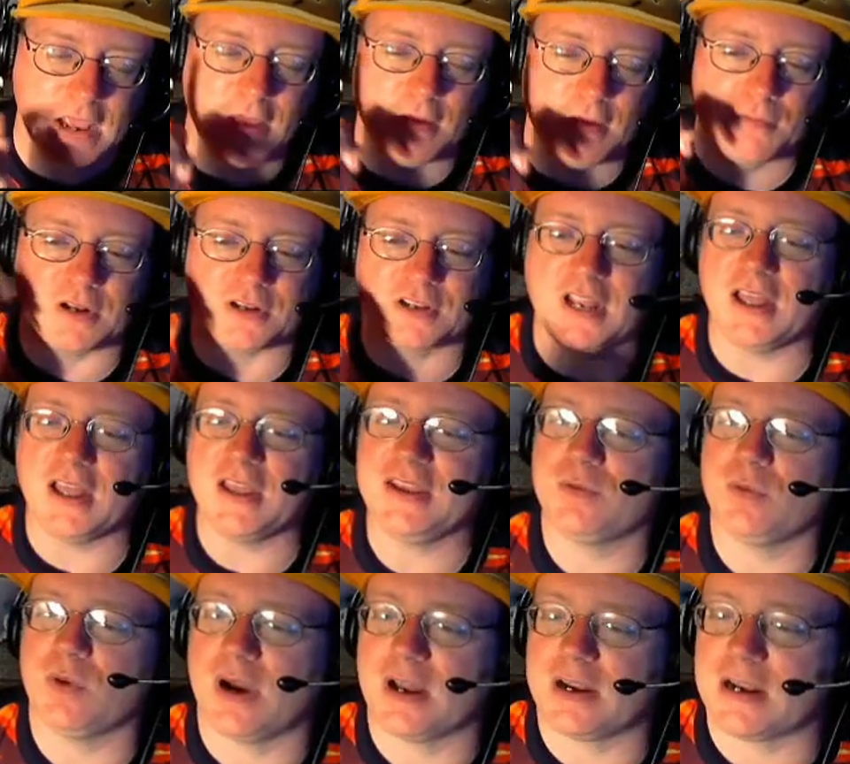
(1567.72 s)
But I'll tell you
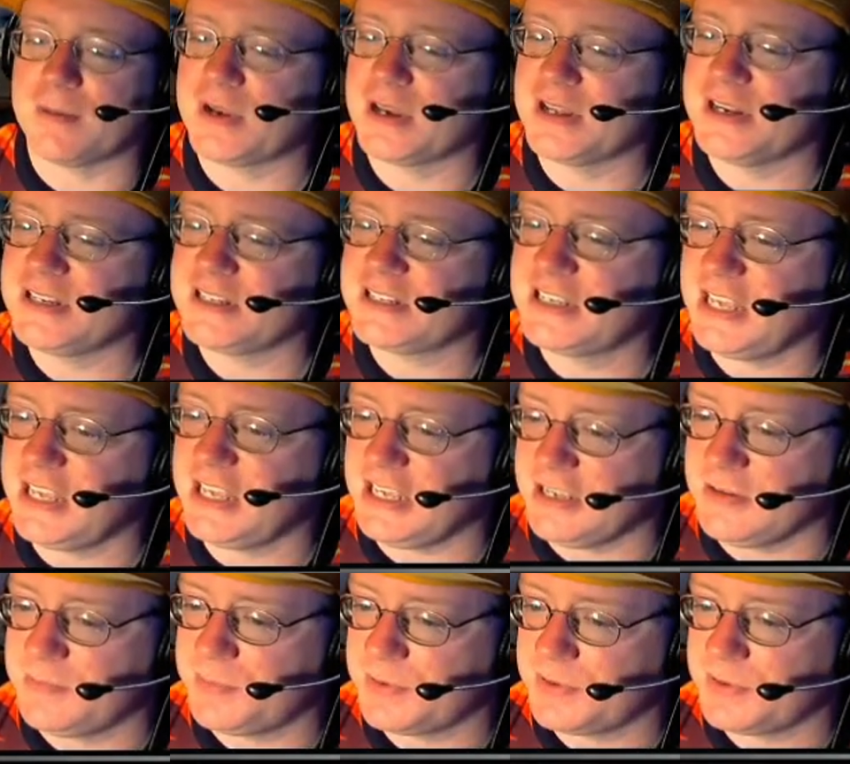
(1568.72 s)
what, I'm gonna
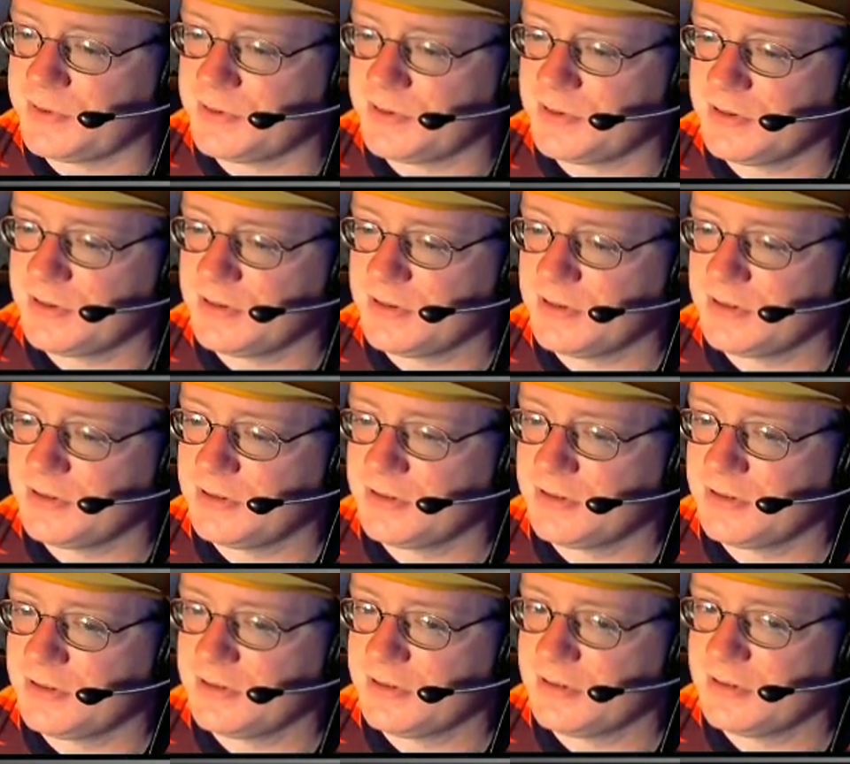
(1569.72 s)
keep
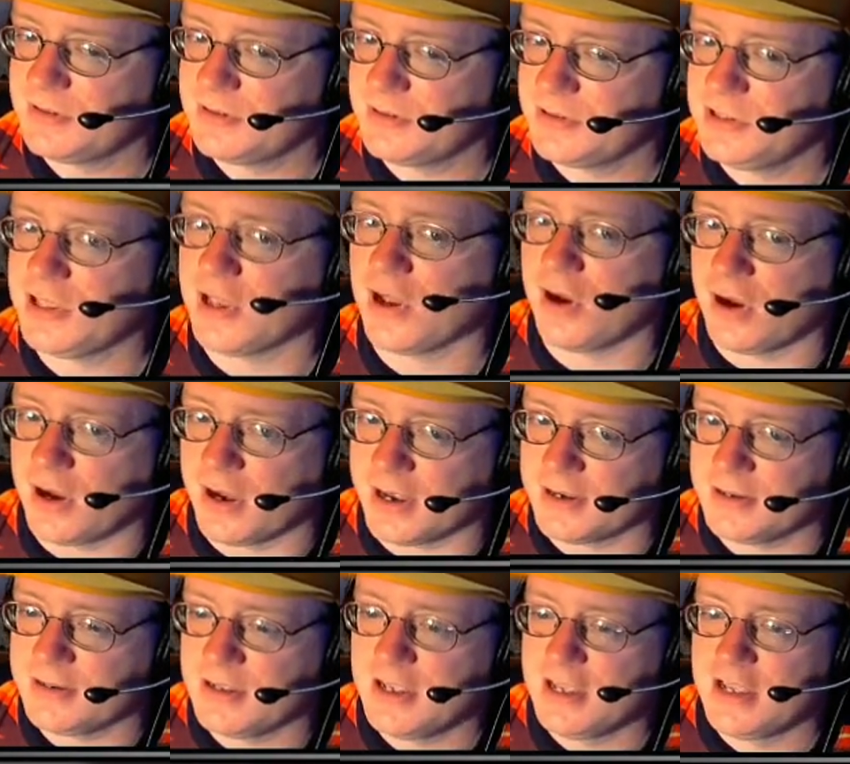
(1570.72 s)

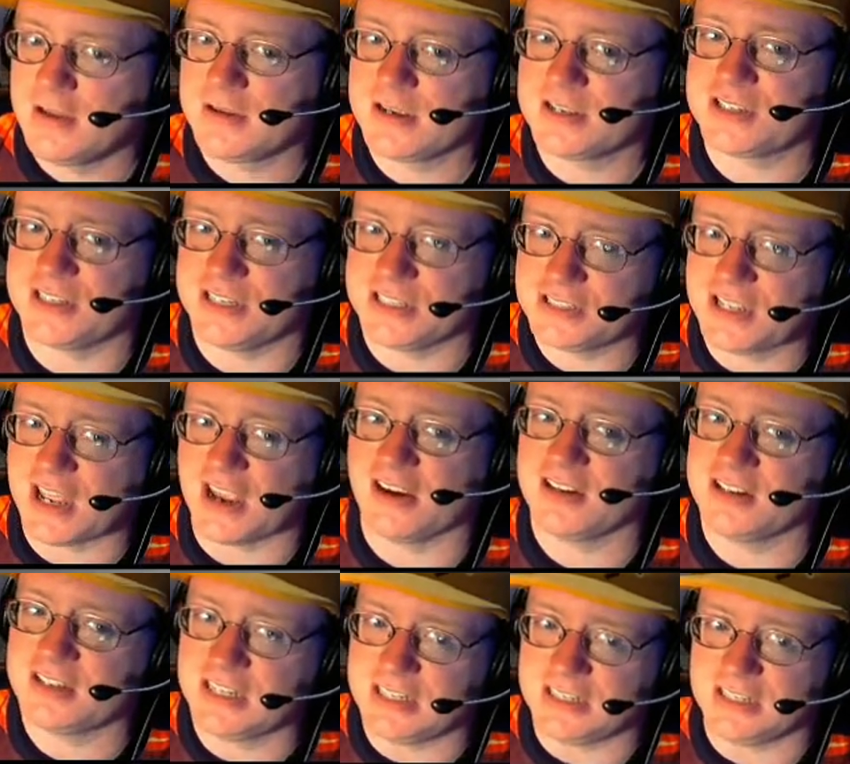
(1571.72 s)
Yawn, because it is
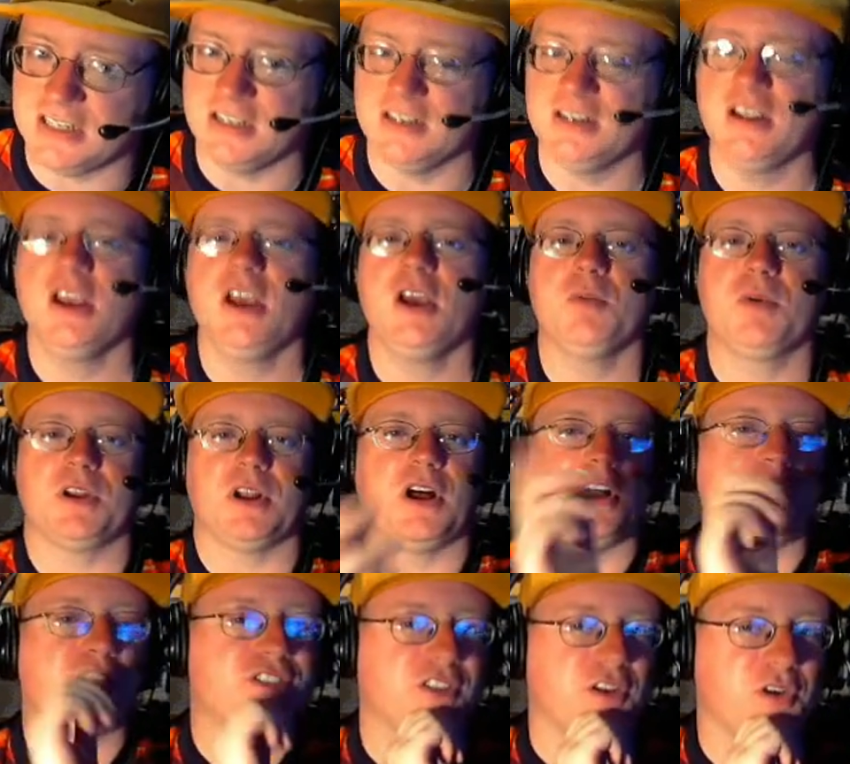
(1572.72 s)
guaranteed, but
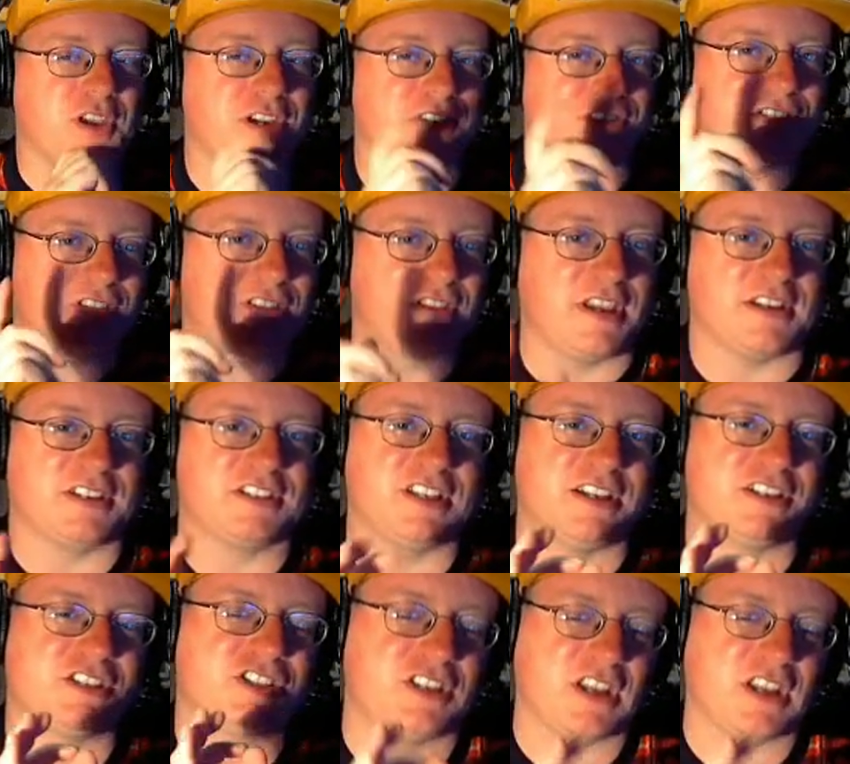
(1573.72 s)
also, here's the thing,
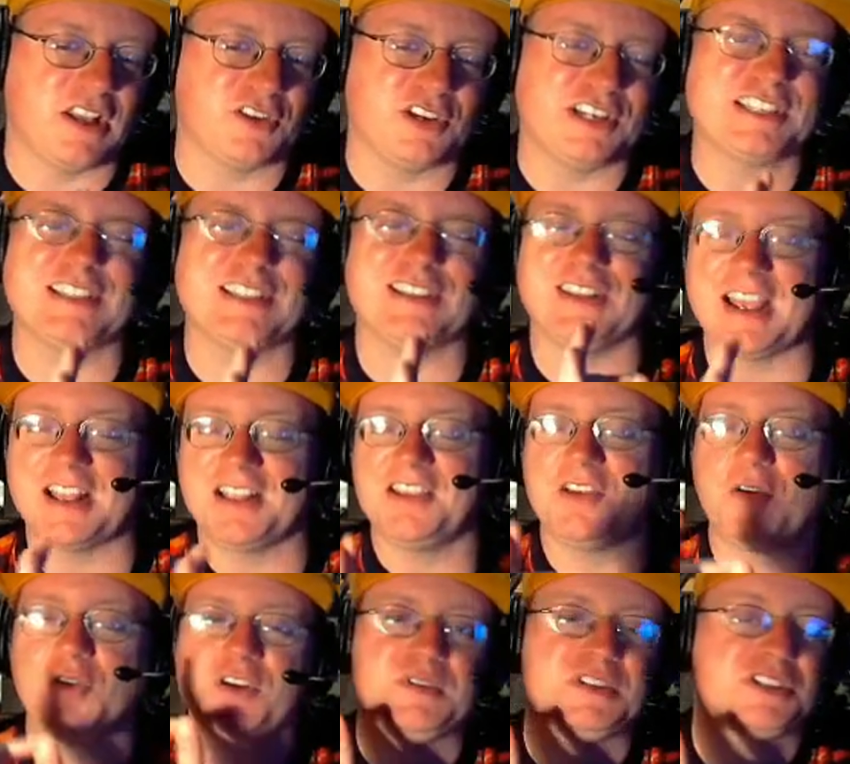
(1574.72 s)
since Sailor is likely
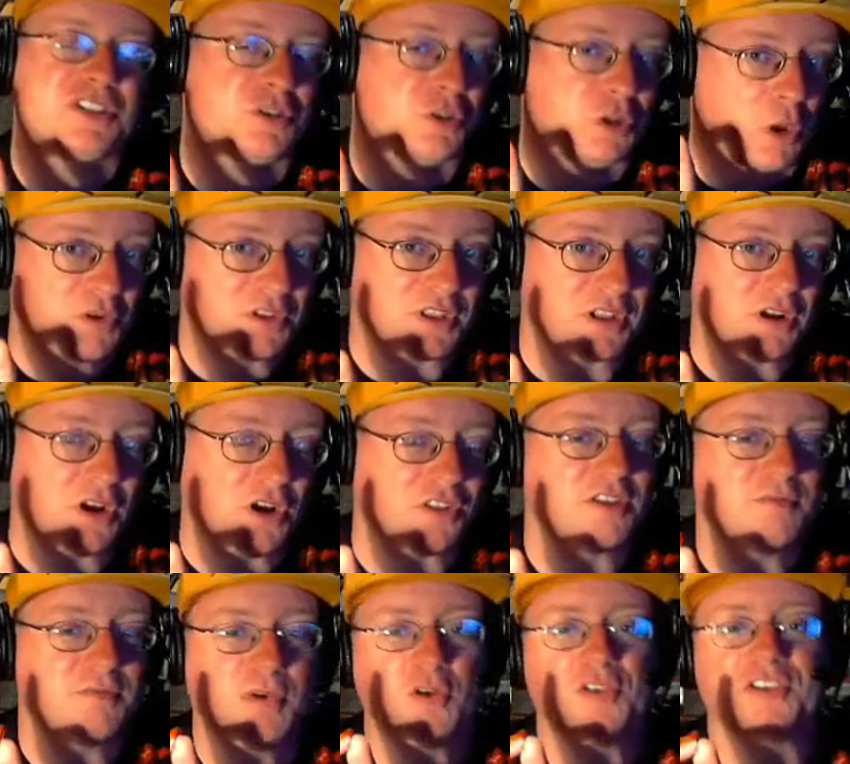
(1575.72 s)
going to be slower than all the
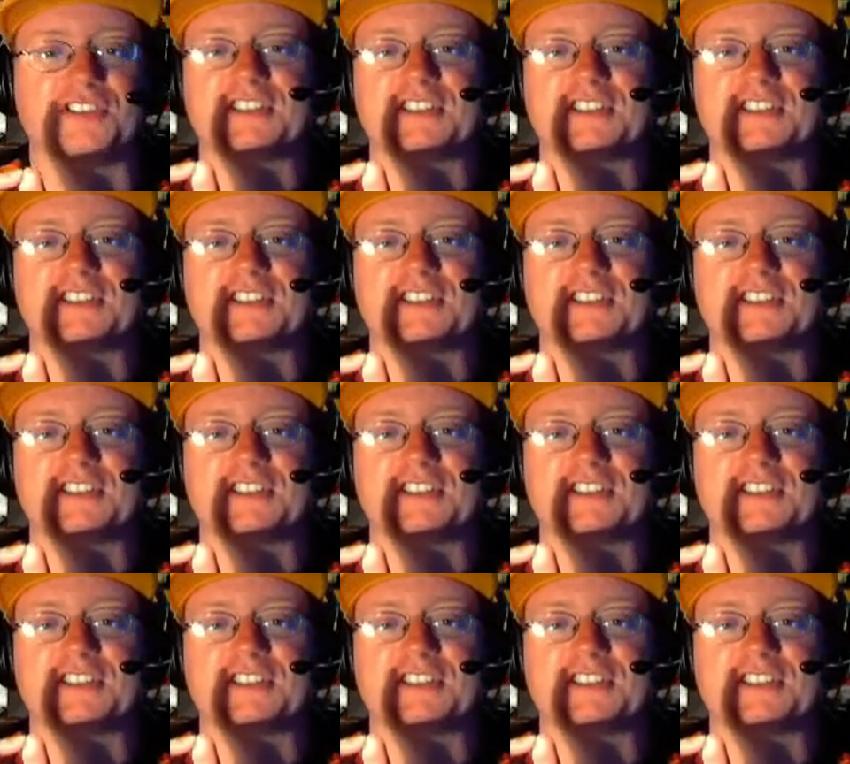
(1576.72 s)
opponents that